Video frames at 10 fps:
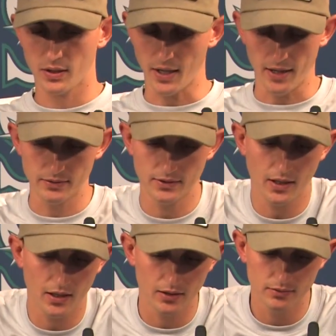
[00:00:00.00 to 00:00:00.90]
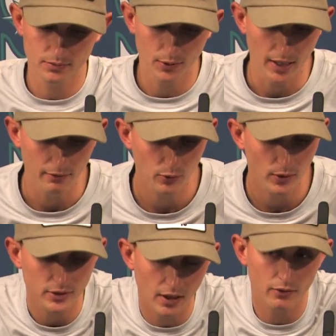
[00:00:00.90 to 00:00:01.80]
Yeah, what do you have,
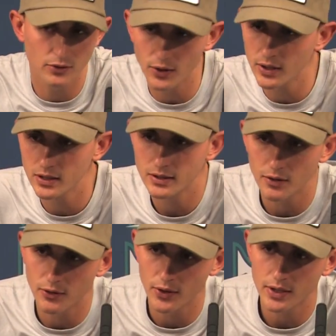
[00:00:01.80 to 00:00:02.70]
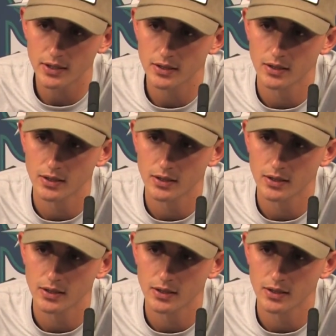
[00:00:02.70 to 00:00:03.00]
27, 30, and now 30?